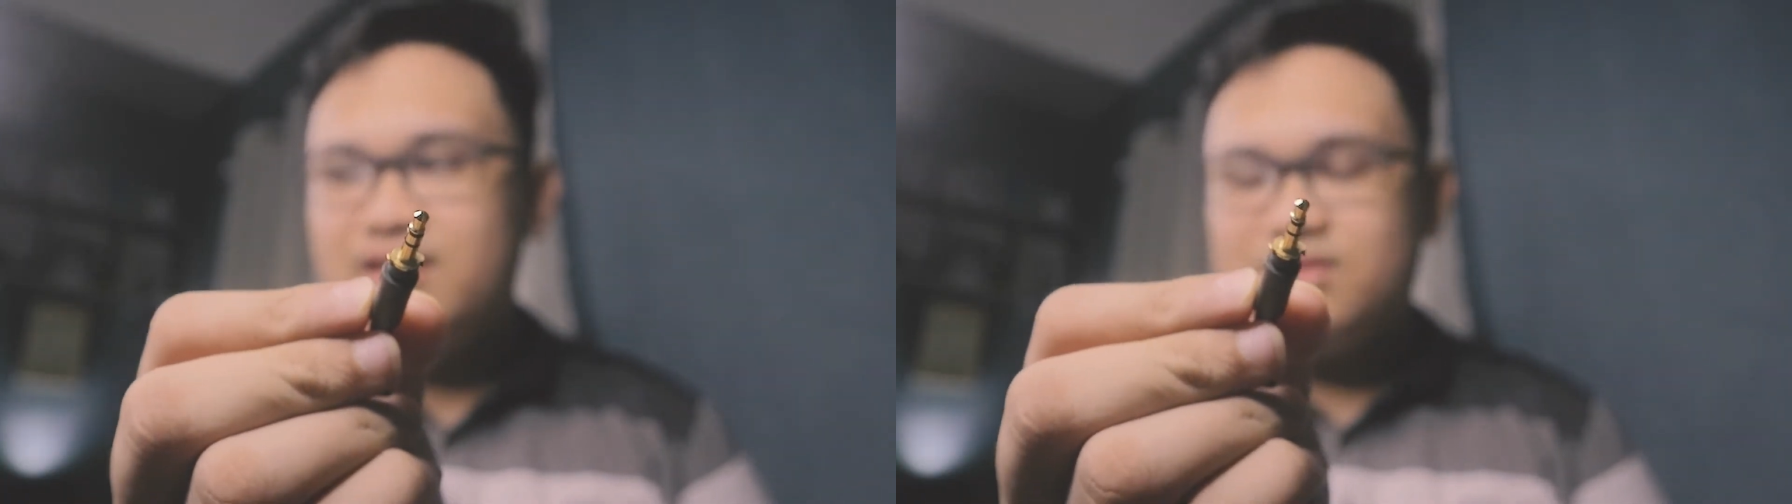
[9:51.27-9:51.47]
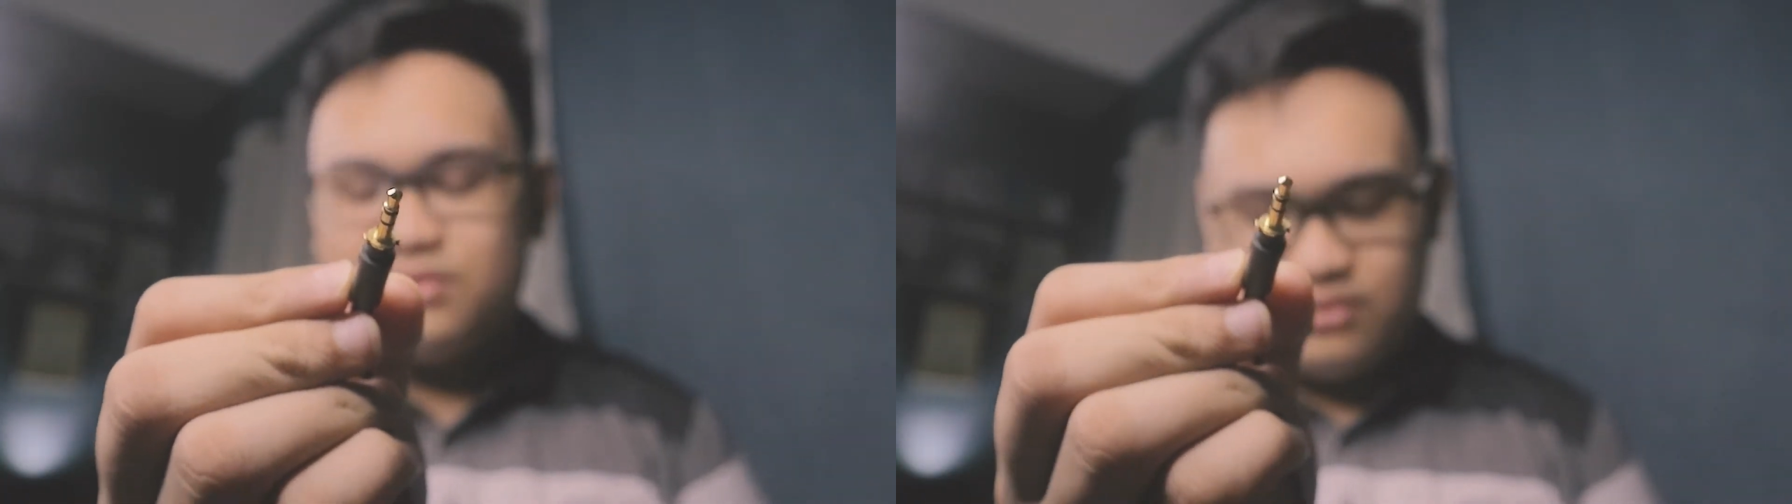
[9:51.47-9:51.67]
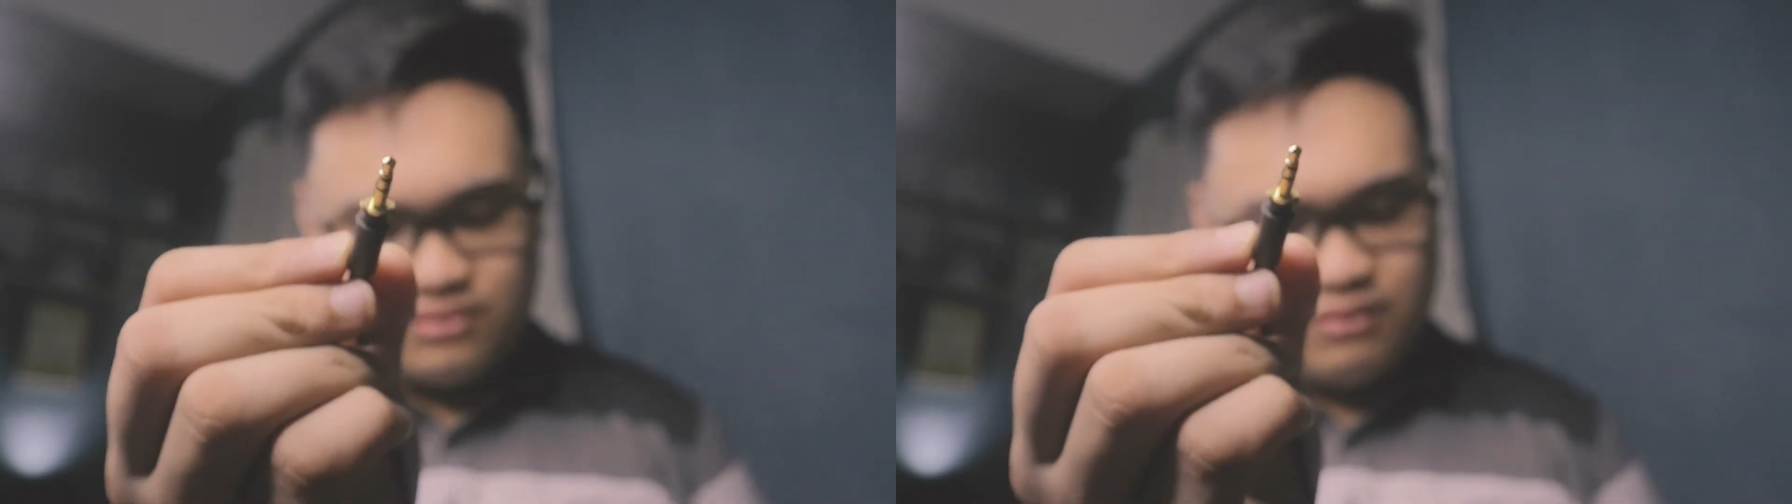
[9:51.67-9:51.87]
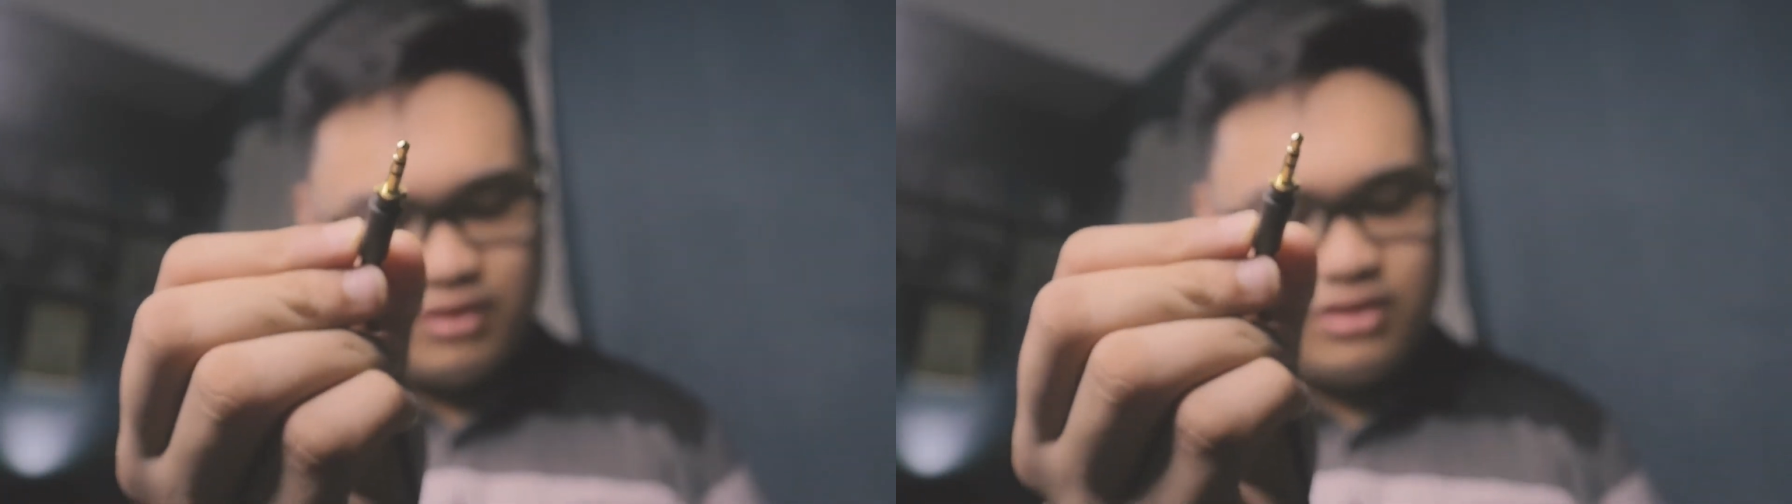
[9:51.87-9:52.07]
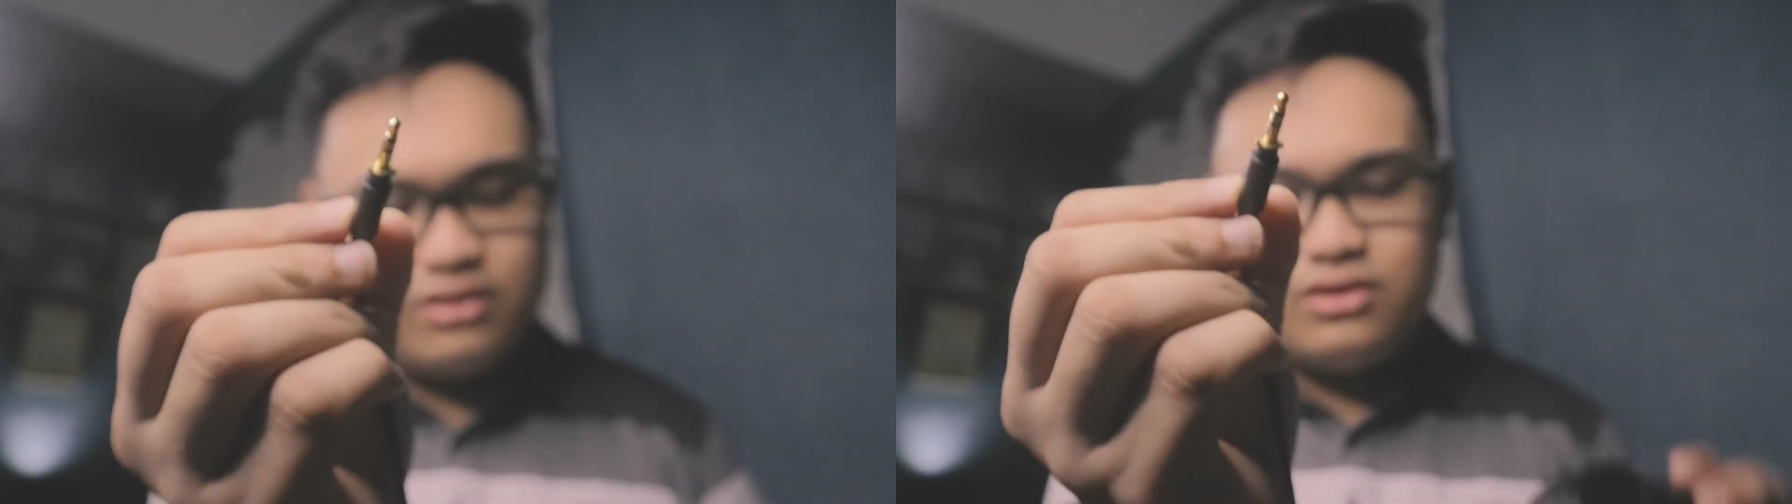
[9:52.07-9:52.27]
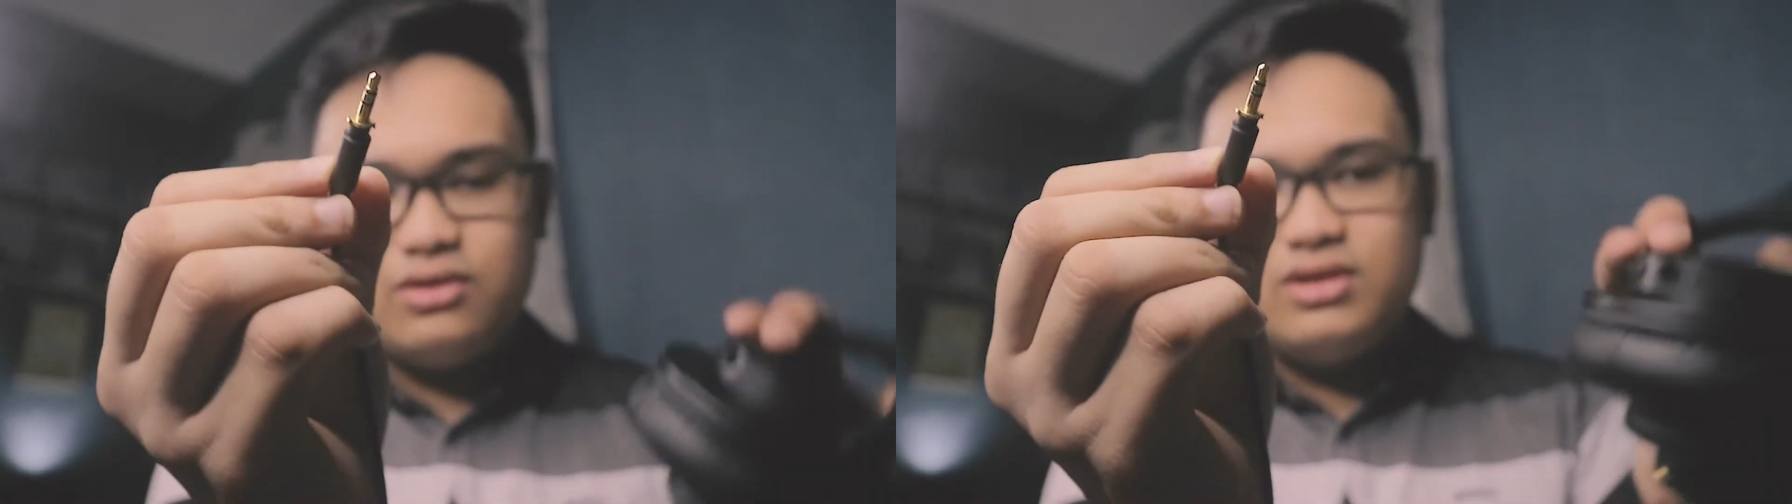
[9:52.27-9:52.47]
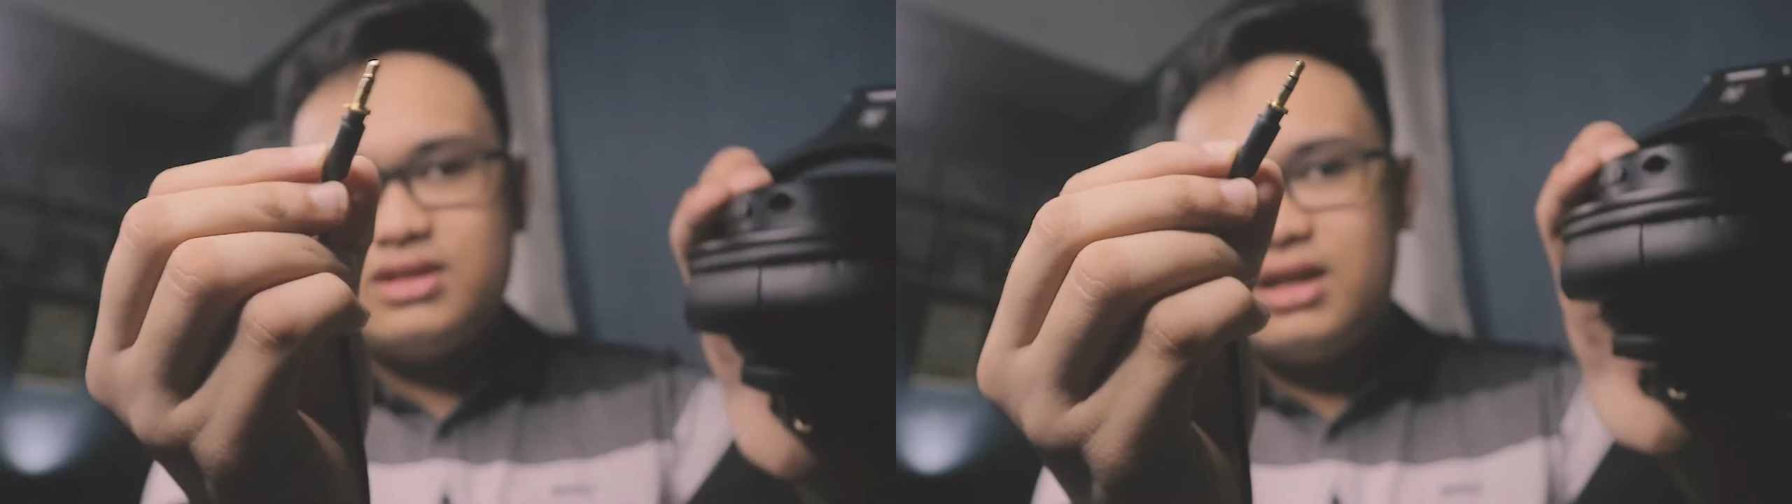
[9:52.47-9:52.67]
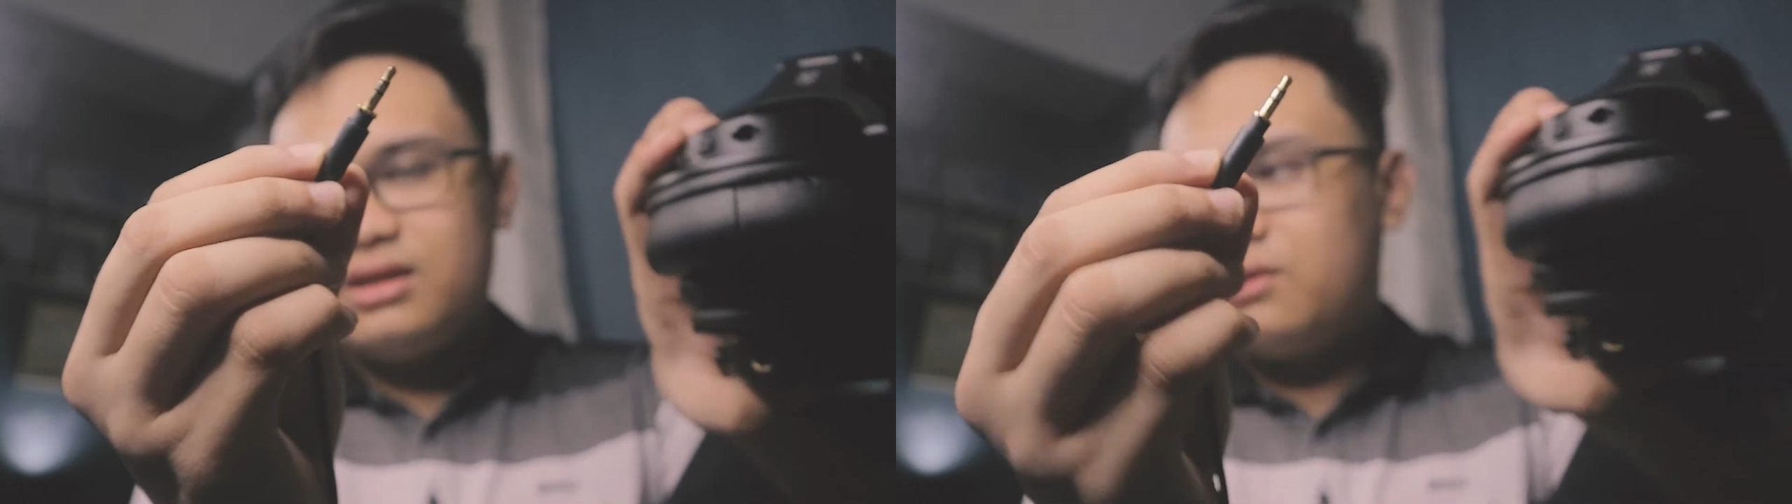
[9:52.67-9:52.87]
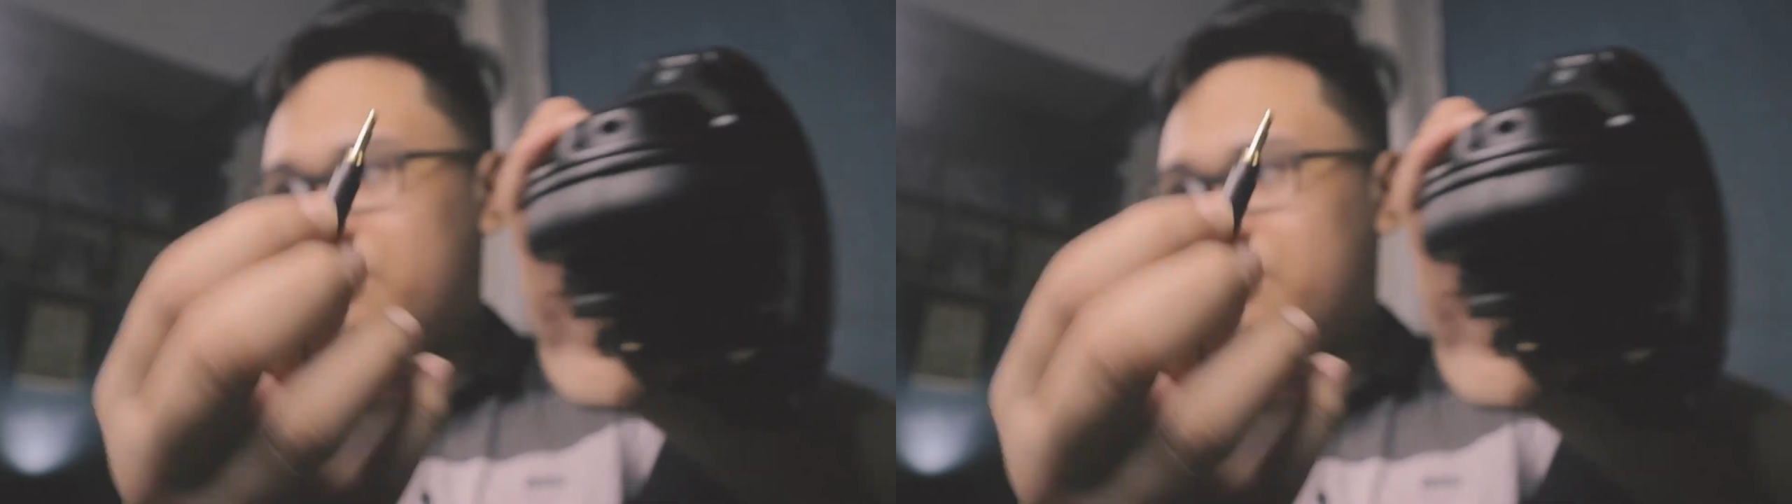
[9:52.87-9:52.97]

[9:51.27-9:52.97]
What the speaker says: So when you use it,